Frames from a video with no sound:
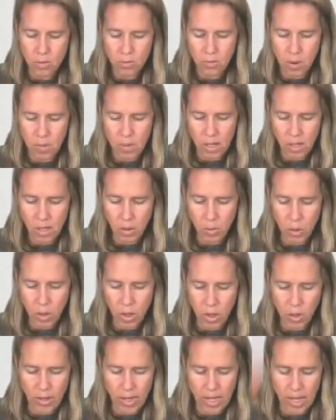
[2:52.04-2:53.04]
From here,
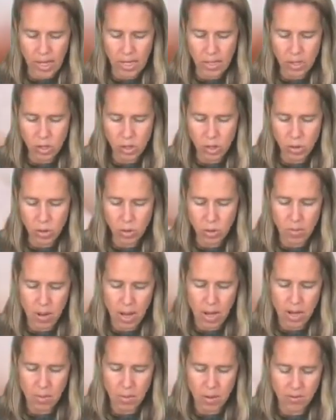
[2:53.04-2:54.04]
we're going into the
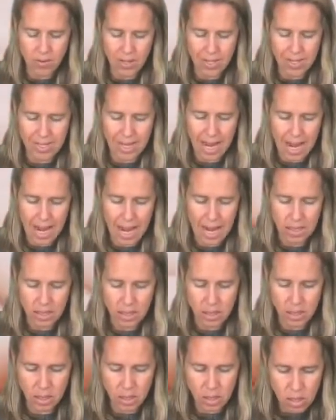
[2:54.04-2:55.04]
bottom of his
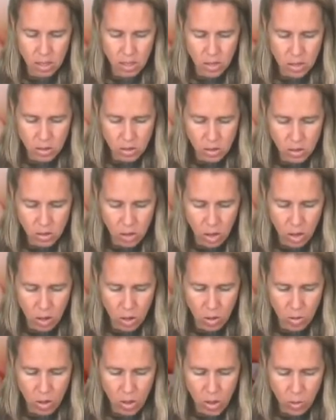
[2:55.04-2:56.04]
hat.
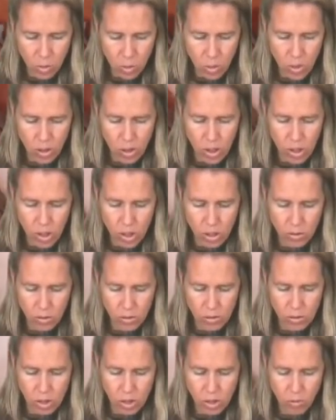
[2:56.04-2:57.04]
So we are going to
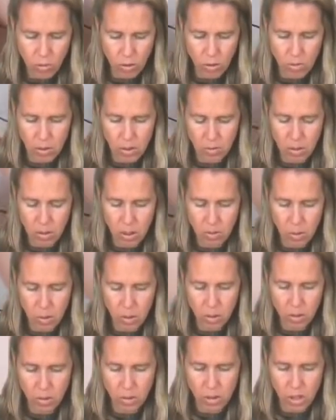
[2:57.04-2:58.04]
use the 3mm
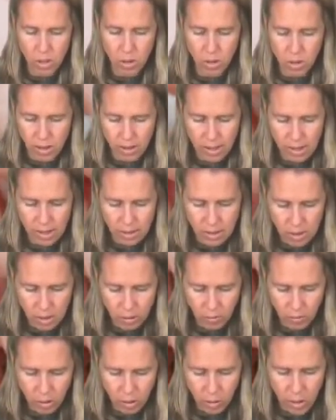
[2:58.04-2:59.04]
pearls here in that
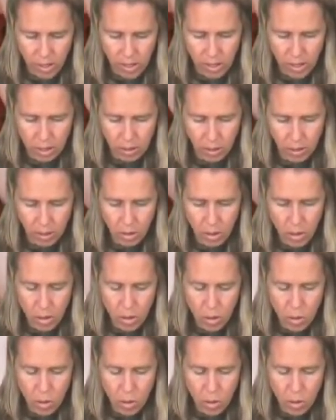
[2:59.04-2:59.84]
silvery white color.